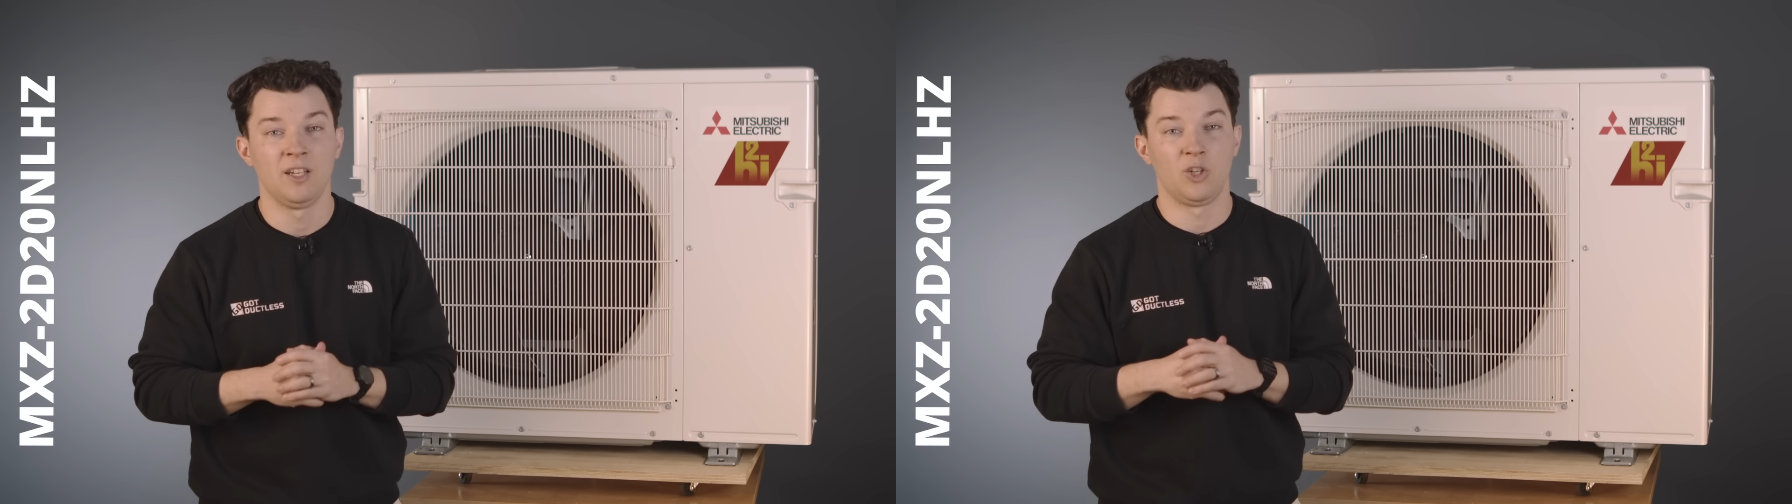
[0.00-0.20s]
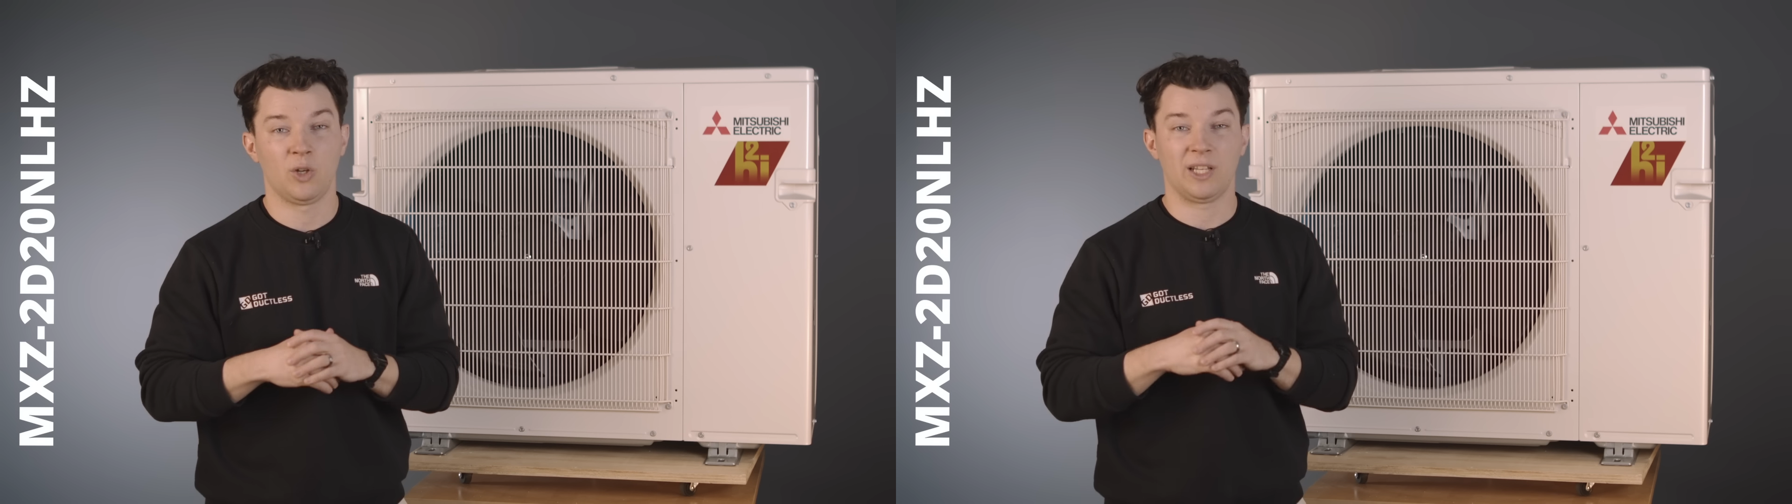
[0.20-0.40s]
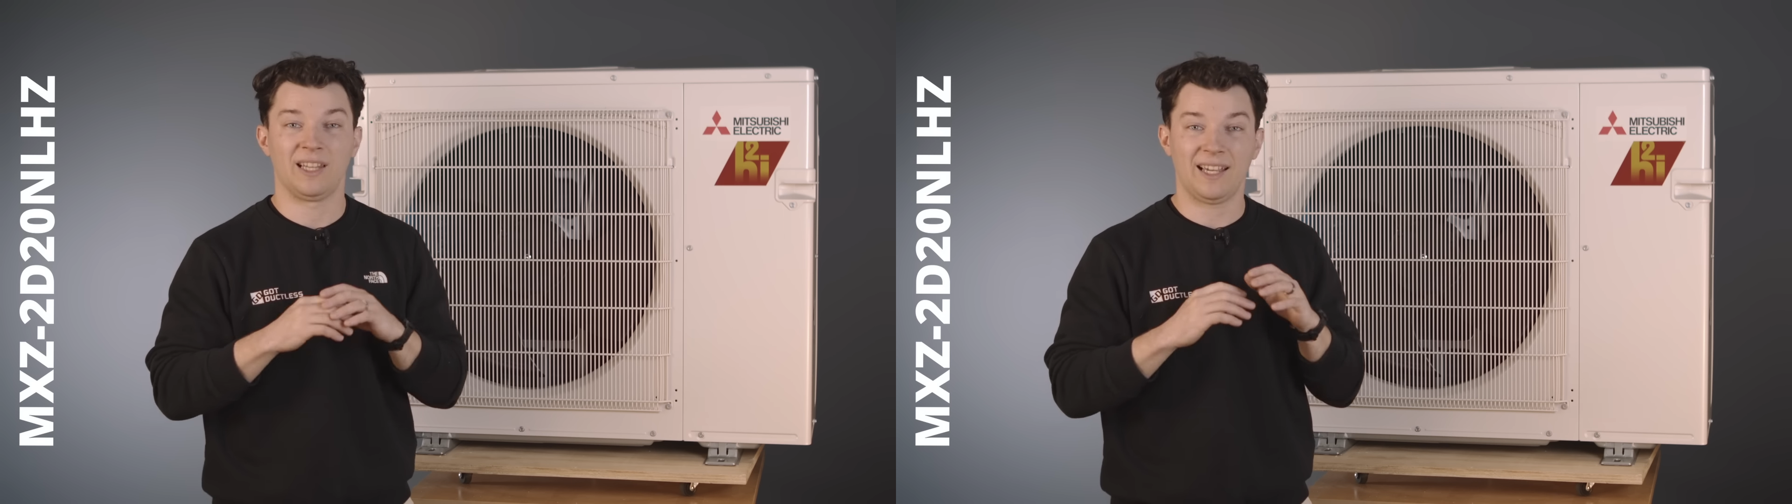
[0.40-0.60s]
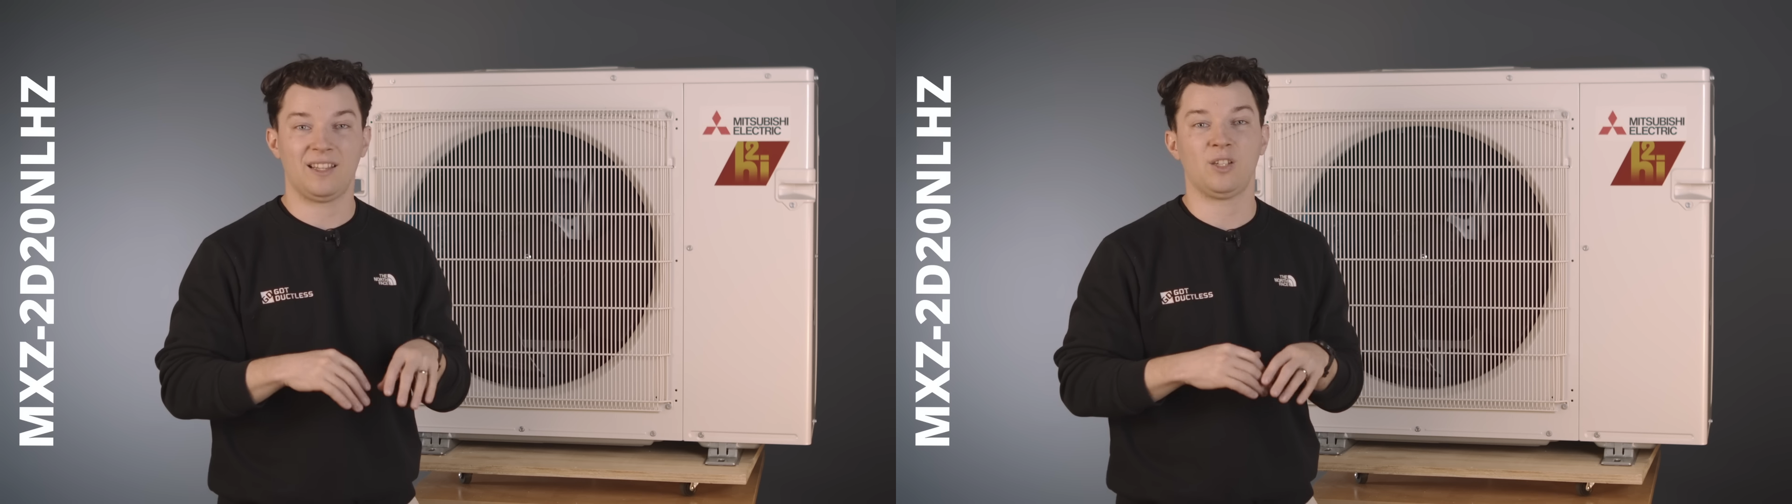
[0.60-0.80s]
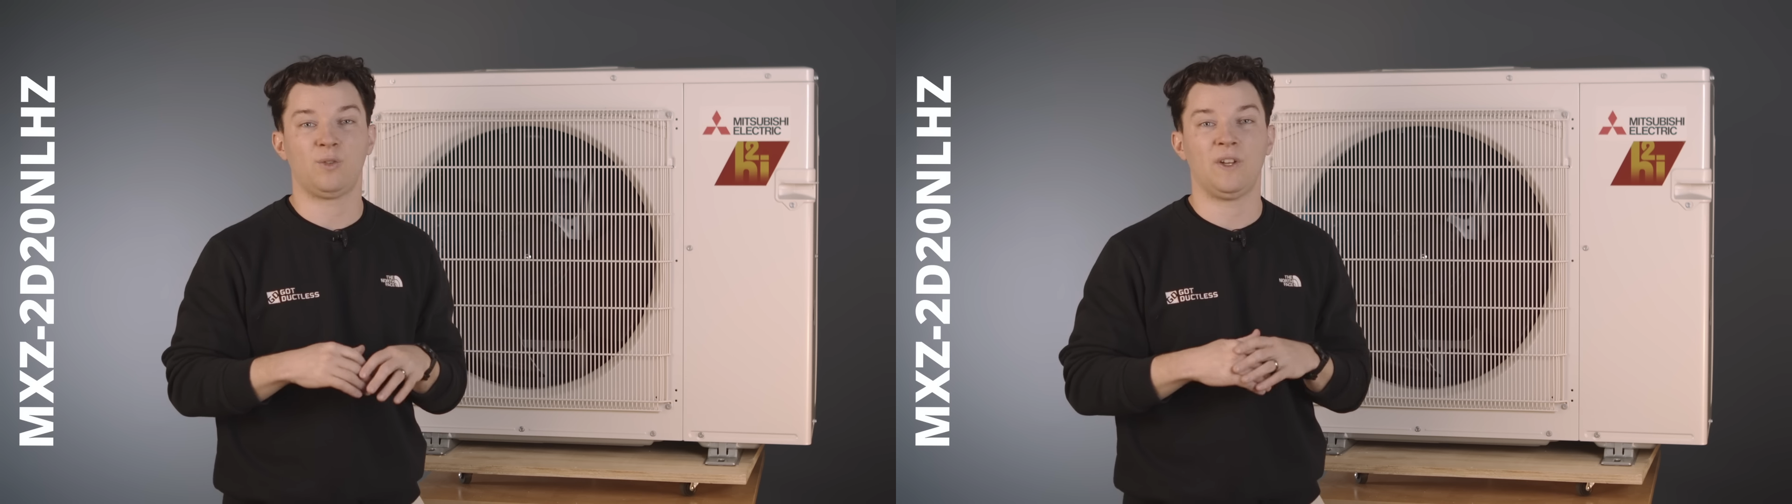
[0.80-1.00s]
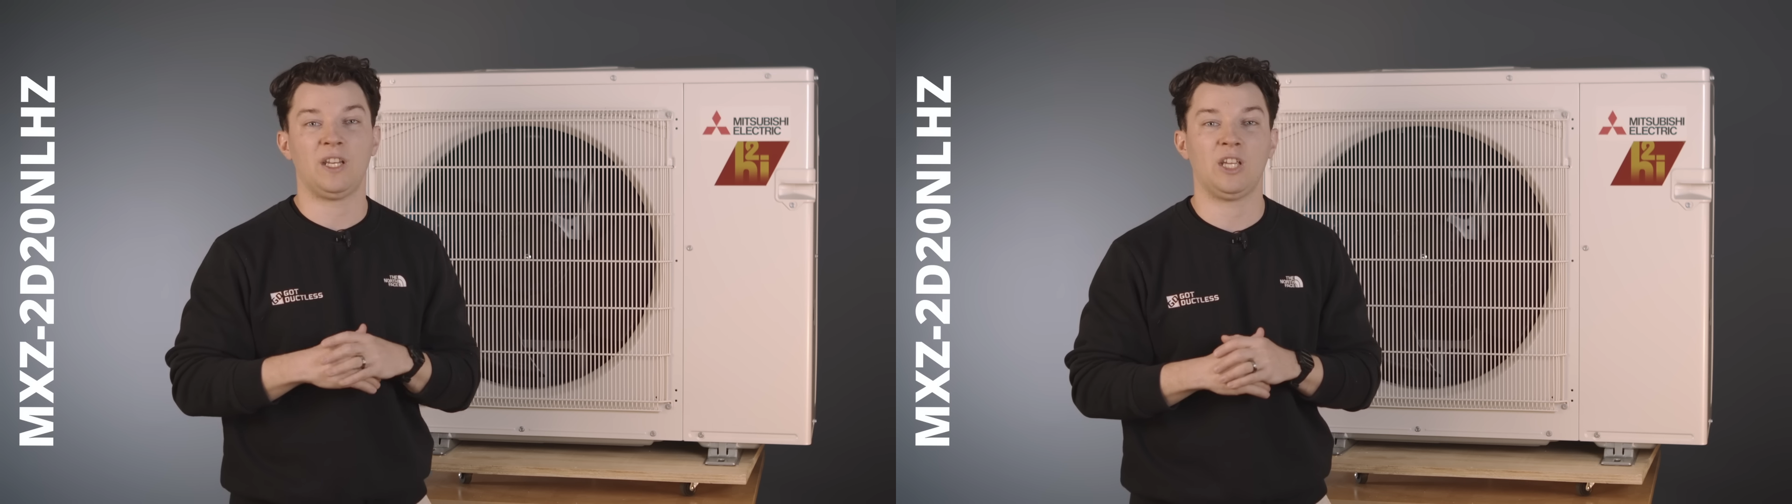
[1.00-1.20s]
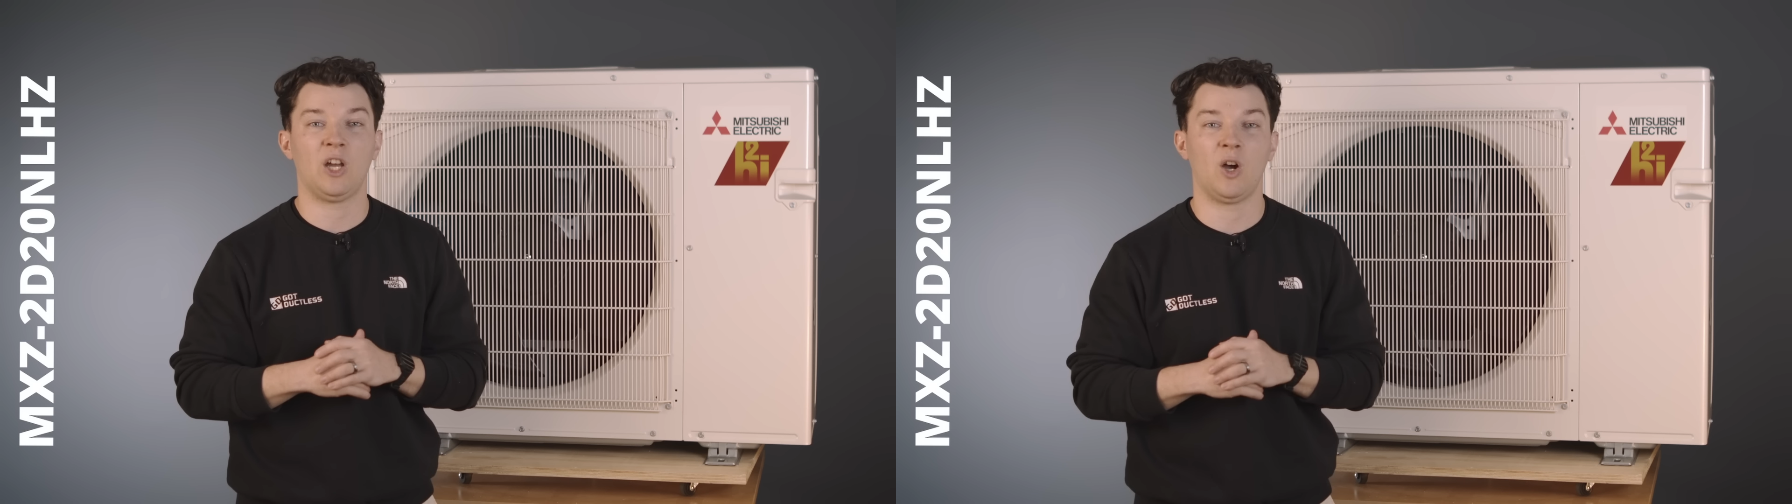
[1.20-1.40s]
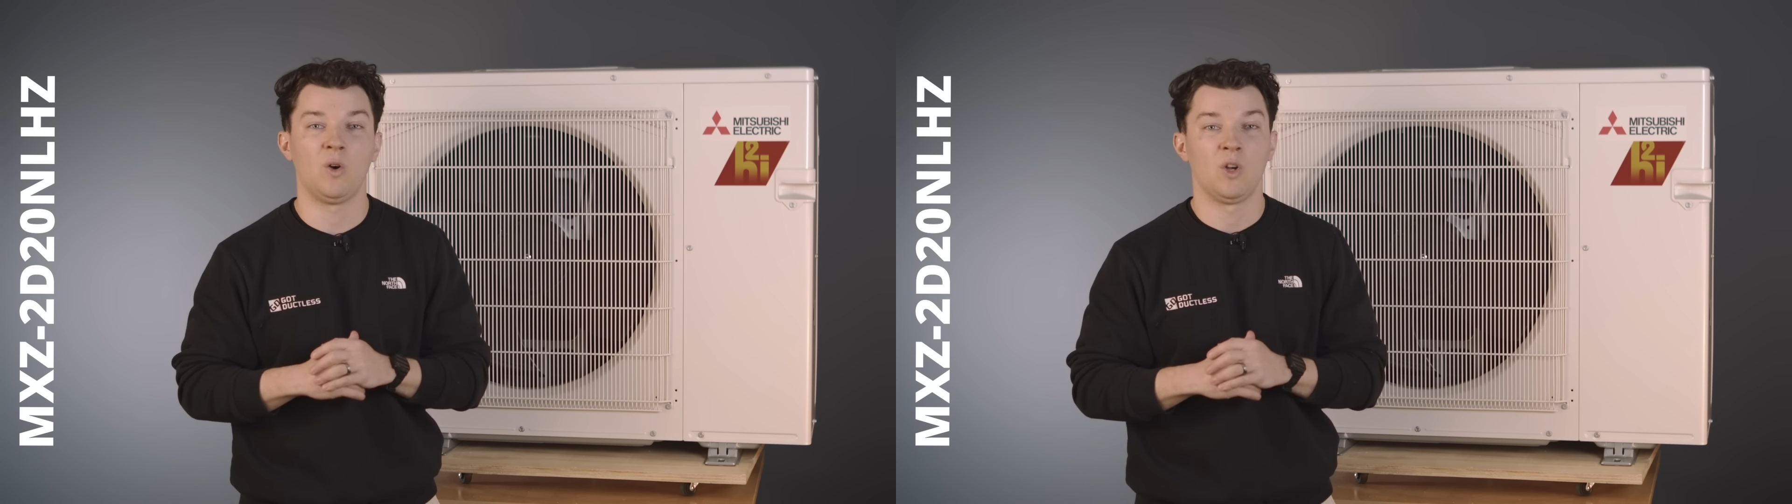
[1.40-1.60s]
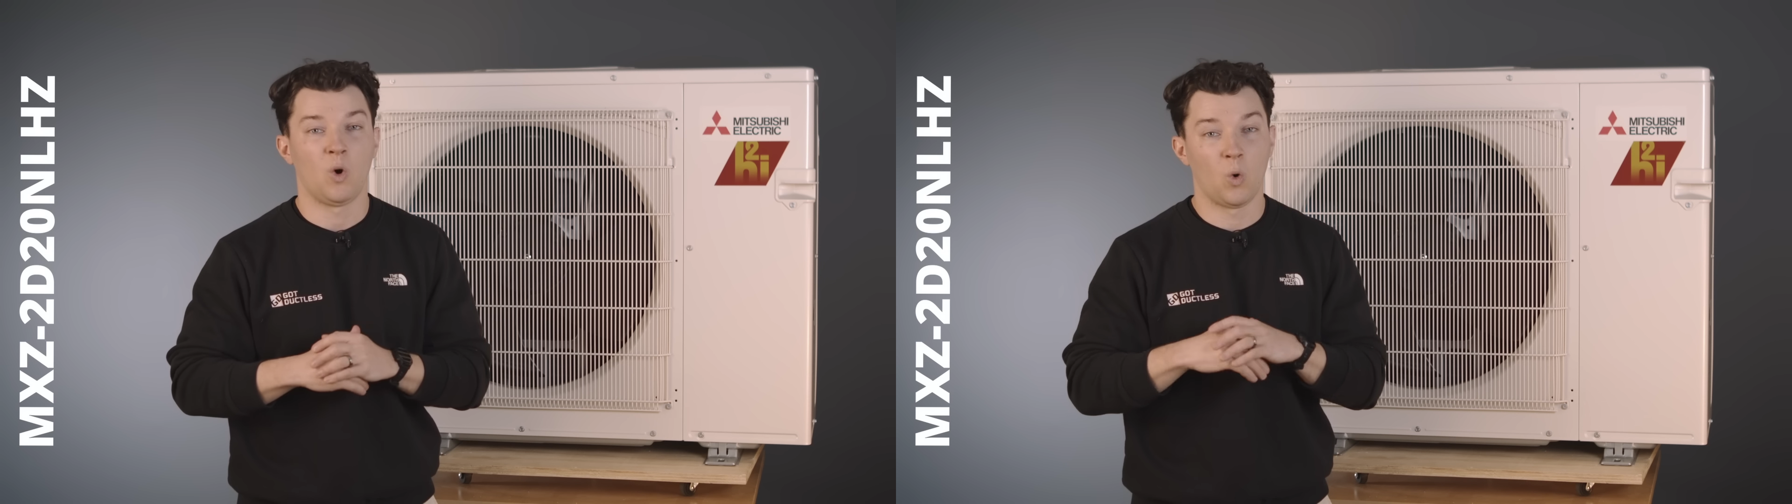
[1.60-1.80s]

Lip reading: You can like this video,